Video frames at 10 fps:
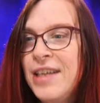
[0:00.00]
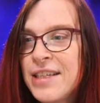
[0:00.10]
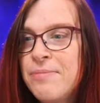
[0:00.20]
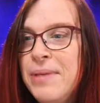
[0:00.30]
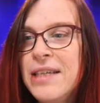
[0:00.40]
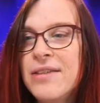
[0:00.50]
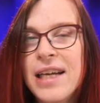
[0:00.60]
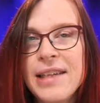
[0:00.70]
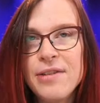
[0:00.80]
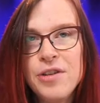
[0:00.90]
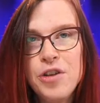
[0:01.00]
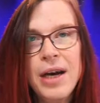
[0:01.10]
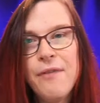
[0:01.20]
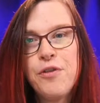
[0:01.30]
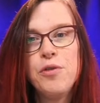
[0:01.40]
means that you
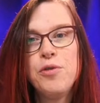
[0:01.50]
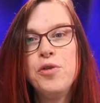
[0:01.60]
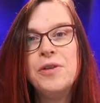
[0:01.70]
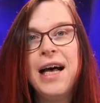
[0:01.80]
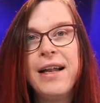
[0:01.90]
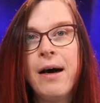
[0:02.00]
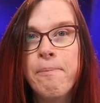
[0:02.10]
have to do that on